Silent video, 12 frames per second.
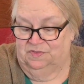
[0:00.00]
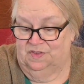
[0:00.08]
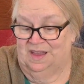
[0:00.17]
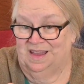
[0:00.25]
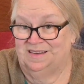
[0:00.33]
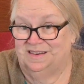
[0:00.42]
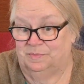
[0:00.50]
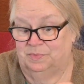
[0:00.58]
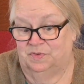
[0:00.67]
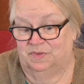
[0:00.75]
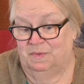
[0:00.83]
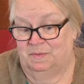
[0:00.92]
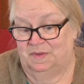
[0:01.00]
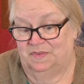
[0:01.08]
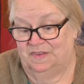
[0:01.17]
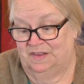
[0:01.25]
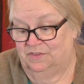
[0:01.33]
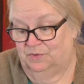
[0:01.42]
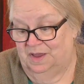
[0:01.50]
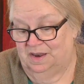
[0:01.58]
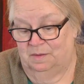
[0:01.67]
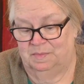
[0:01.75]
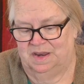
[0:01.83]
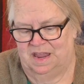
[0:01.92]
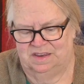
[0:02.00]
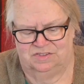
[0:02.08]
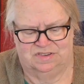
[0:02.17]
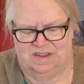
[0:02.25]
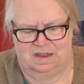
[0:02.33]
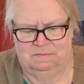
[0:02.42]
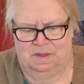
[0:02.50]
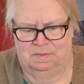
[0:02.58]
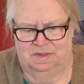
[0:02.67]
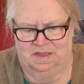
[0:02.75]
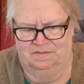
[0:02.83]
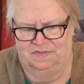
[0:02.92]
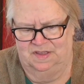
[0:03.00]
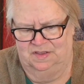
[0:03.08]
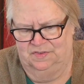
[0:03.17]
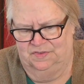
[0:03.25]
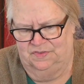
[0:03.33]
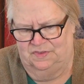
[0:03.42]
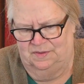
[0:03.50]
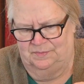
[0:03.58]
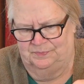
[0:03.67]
ended up using maybe 6 or 8, 8 to 10 maybe of these